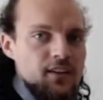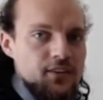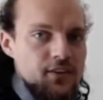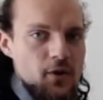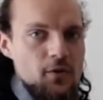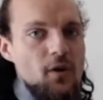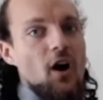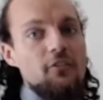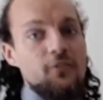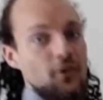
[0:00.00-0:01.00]
So,
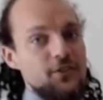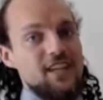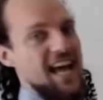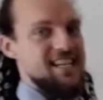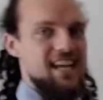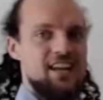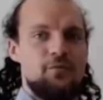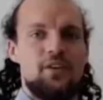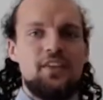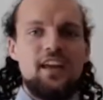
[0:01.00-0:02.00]
of course, as
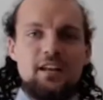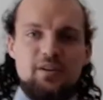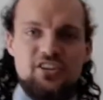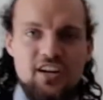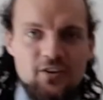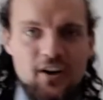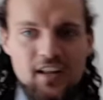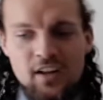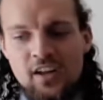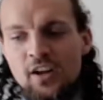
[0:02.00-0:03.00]
with any machine
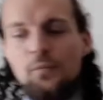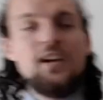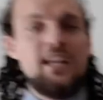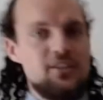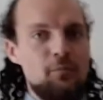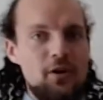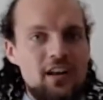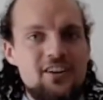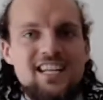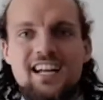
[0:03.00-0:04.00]
learning, we need to model
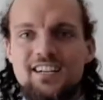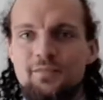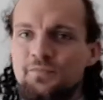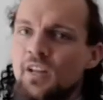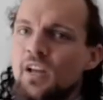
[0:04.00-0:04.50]
our data.